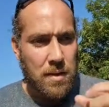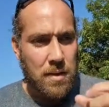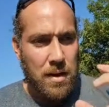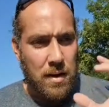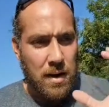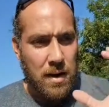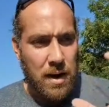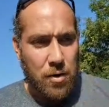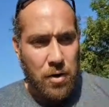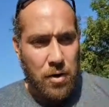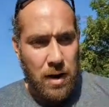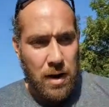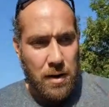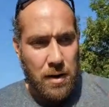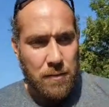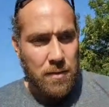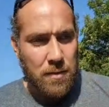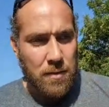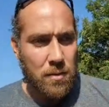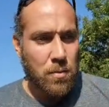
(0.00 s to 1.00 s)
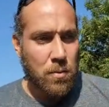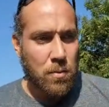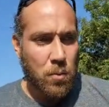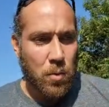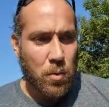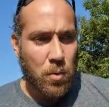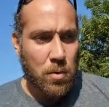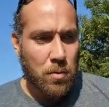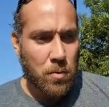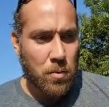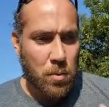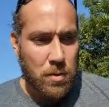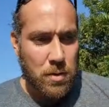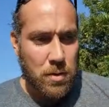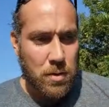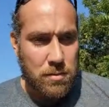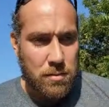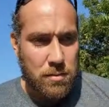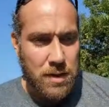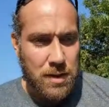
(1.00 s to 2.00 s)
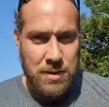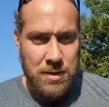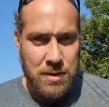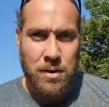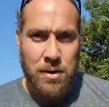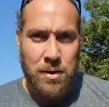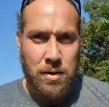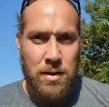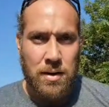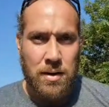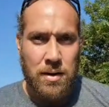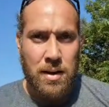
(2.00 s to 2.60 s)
the aircraft would disintegrate.